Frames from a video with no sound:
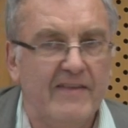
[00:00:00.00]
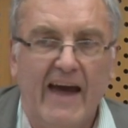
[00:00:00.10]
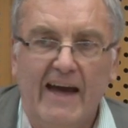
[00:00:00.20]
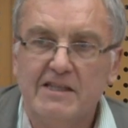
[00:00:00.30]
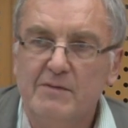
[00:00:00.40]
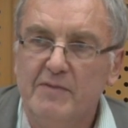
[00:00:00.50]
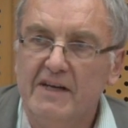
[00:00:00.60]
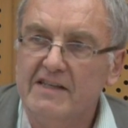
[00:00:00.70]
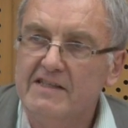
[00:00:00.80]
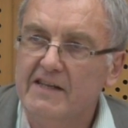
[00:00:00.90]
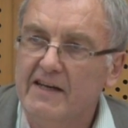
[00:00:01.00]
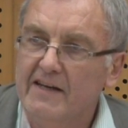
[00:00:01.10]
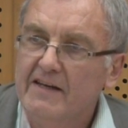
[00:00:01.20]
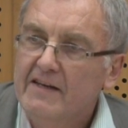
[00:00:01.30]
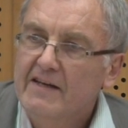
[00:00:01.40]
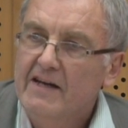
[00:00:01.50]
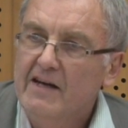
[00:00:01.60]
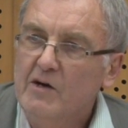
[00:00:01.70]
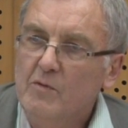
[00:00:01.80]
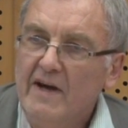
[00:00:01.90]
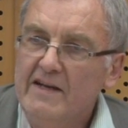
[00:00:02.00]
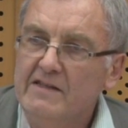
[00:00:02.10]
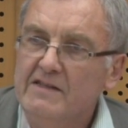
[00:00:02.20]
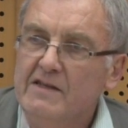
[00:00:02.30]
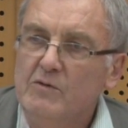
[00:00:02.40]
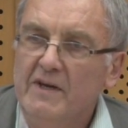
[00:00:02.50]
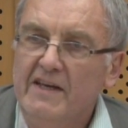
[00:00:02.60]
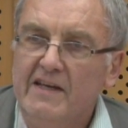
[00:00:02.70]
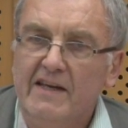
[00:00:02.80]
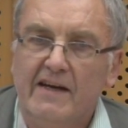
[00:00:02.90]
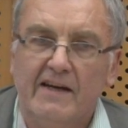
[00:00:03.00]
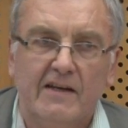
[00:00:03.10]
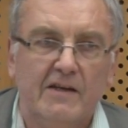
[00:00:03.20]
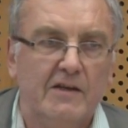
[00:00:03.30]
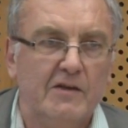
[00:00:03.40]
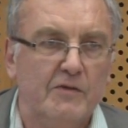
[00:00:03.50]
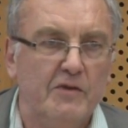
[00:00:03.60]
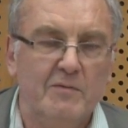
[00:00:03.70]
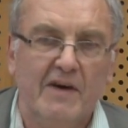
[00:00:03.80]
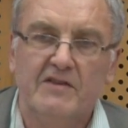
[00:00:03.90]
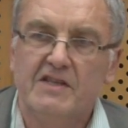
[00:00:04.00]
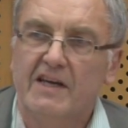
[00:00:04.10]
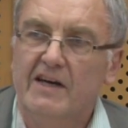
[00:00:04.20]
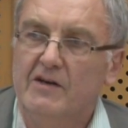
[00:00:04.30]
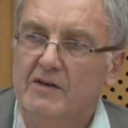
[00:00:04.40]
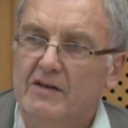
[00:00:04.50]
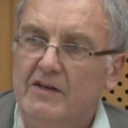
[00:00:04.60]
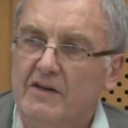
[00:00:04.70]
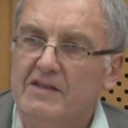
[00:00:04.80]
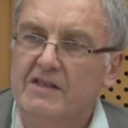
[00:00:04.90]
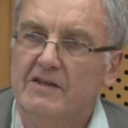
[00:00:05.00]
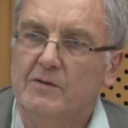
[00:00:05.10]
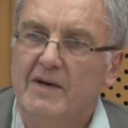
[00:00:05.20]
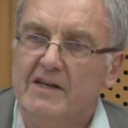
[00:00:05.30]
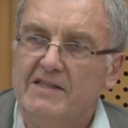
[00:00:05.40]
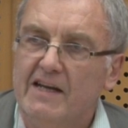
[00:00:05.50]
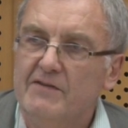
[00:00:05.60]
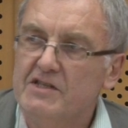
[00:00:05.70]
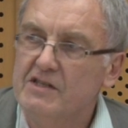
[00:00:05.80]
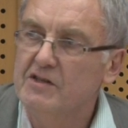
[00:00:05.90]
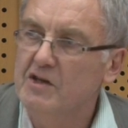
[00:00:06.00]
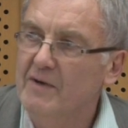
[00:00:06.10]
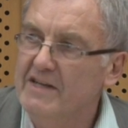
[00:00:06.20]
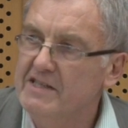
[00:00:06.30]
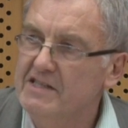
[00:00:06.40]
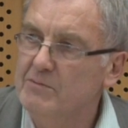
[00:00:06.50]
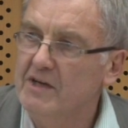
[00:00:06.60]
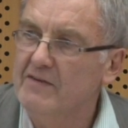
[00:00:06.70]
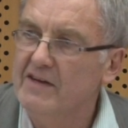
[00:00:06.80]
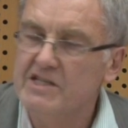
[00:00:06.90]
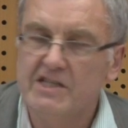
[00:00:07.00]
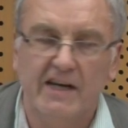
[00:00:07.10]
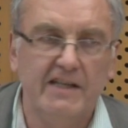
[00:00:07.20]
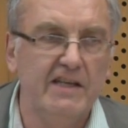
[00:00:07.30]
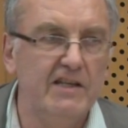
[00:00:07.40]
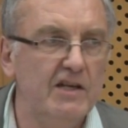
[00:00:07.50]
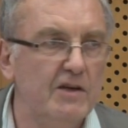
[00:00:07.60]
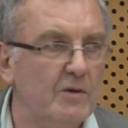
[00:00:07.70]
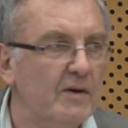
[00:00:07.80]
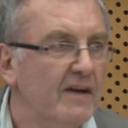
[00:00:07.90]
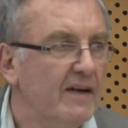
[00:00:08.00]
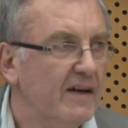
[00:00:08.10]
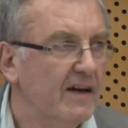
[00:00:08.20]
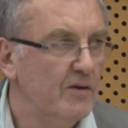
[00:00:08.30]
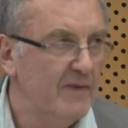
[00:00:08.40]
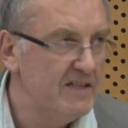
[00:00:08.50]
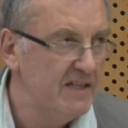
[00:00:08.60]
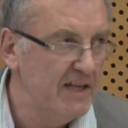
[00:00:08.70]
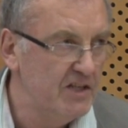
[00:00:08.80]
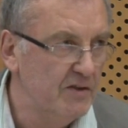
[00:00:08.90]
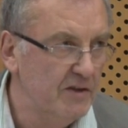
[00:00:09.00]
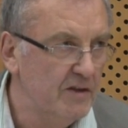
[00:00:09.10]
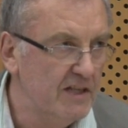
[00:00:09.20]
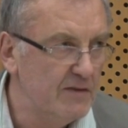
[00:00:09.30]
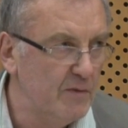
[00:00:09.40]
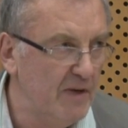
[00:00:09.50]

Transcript: that, but when we, a few months ago, looked, or when a television crew went into one of our shiny new residential units for